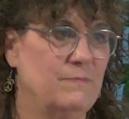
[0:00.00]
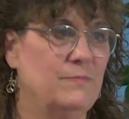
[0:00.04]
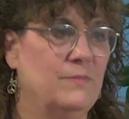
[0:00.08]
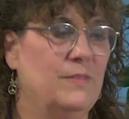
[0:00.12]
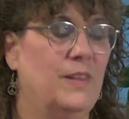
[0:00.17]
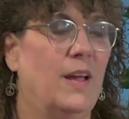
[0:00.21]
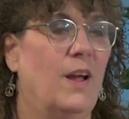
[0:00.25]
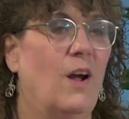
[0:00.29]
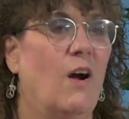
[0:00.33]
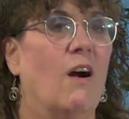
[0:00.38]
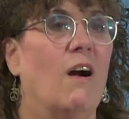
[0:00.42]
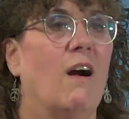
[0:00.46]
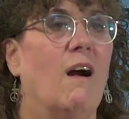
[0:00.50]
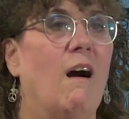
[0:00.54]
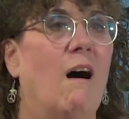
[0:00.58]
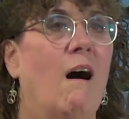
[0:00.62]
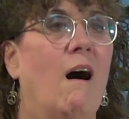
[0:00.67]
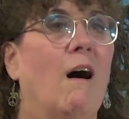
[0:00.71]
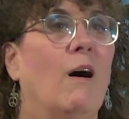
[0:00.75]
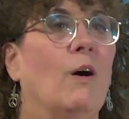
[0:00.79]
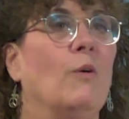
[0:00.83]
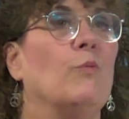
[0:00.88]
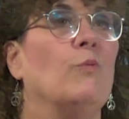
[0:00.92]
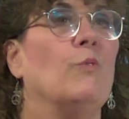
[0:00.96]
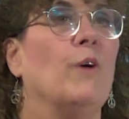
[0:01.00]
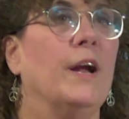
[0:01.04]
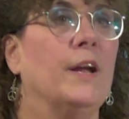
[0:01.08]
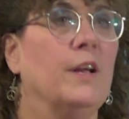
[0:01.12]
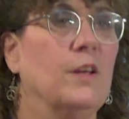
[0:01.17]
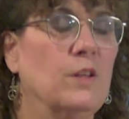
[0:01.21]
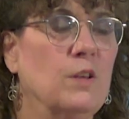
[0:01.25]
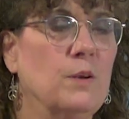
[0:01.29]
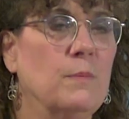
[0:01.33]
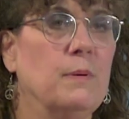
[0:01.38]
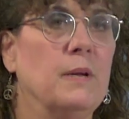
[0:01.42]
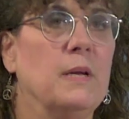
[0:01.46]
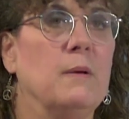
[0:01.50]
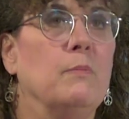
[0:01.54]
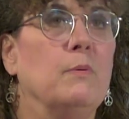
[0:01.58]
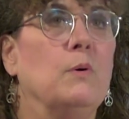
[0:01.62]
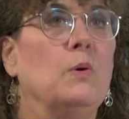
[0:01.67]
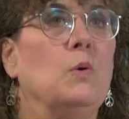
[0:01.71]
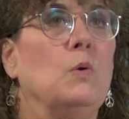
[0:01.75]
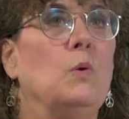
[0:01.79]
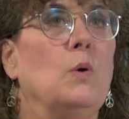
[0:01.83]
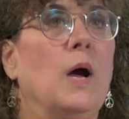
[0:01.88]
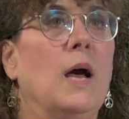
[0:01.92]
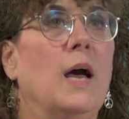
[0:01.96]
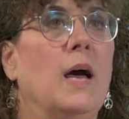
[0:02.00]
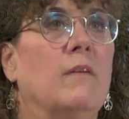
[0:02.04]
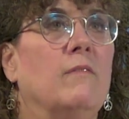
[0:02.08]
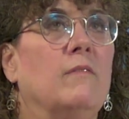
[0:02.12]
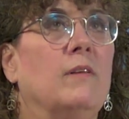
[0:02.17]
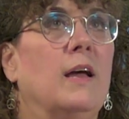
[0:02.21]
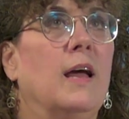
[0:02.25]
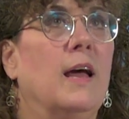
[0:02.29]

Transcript: They are all regular people who have